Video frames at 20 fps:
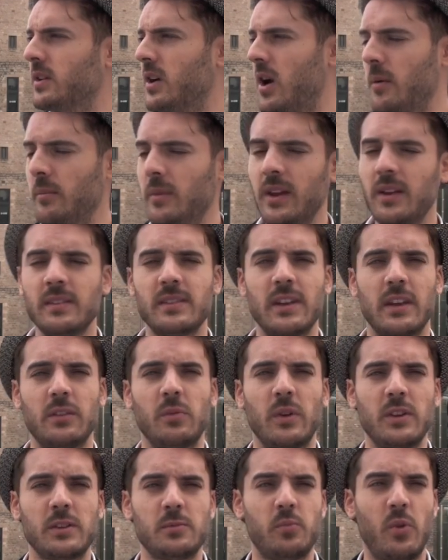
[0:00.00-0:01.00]
coming, that
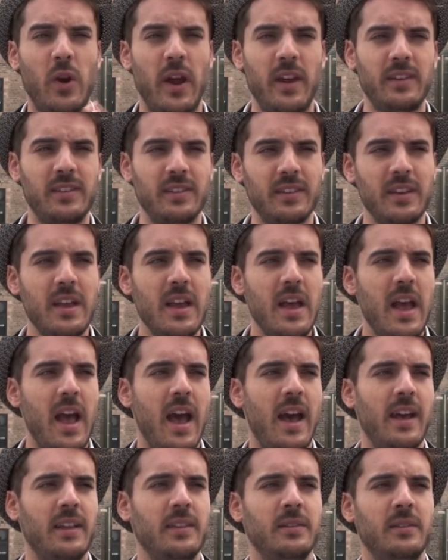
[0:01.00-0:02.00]
was spread,
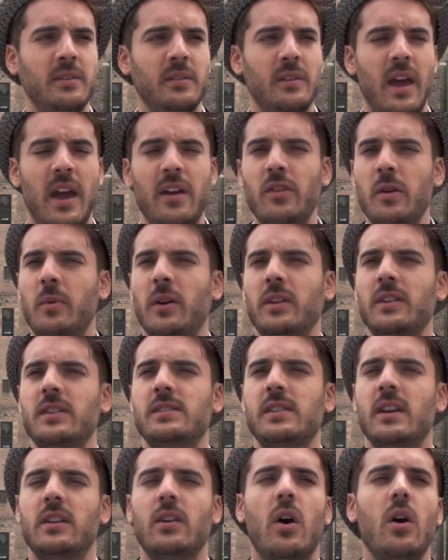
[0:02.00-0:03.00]
and everybody
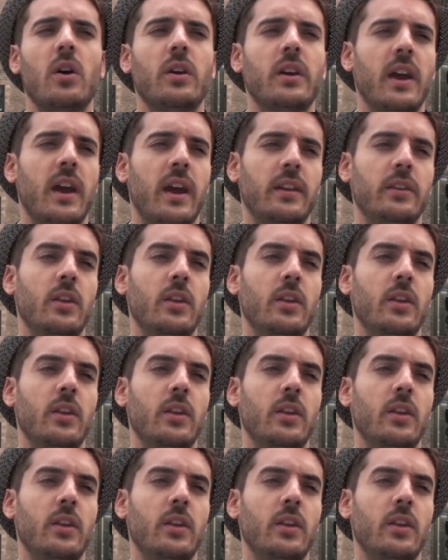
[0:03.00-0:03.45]
said, okay,